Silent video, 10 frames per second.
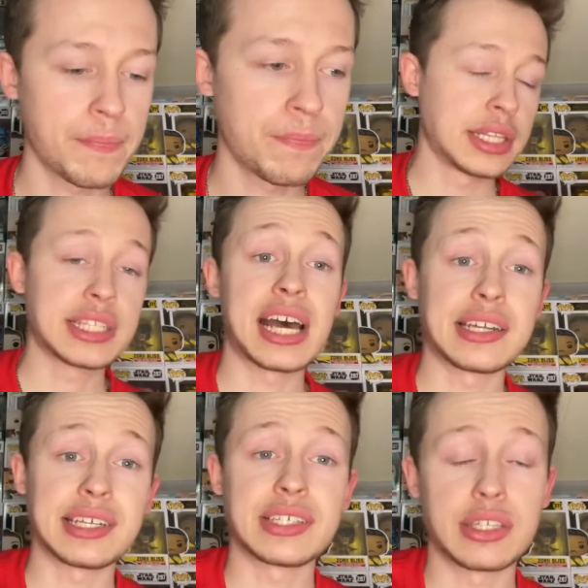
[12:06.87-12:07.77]
The dad
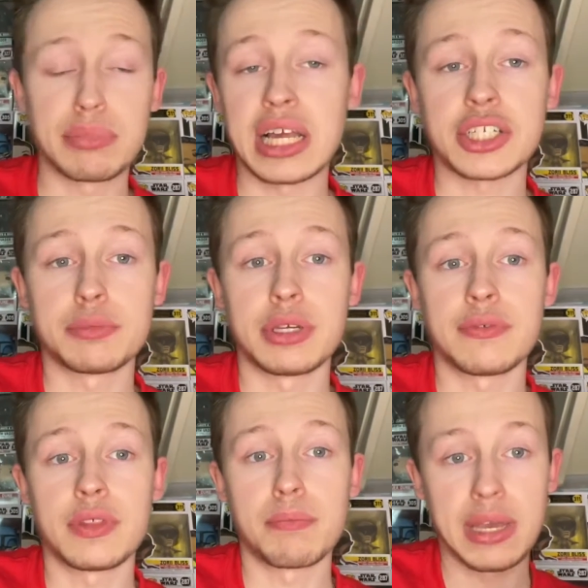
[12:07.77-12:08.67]
is the blacksmith
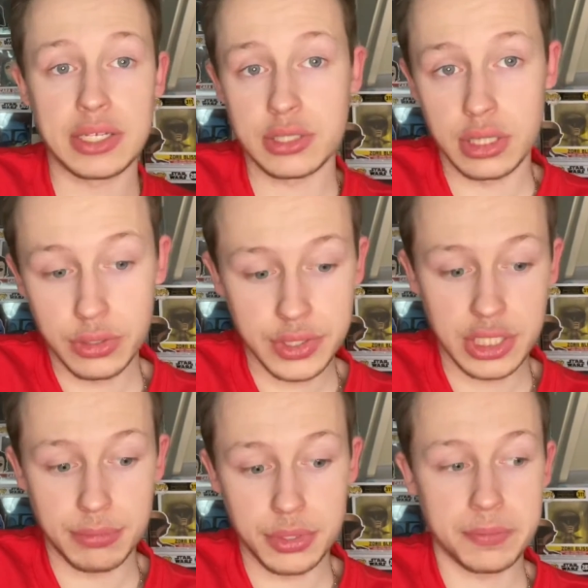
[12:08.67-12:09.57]
that makes the
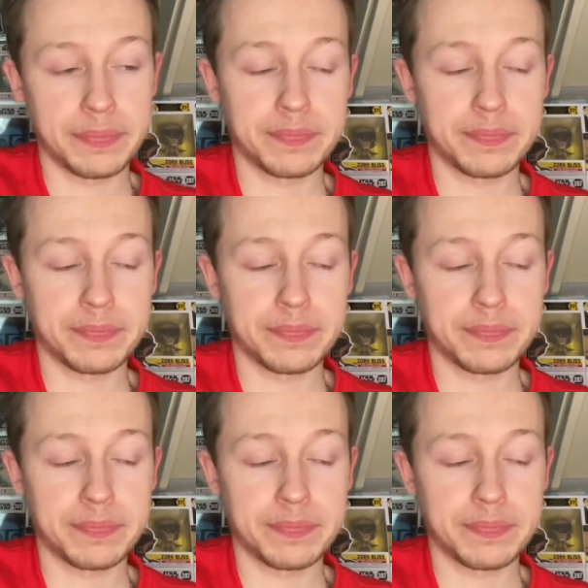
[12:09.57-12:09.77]
lightsabers.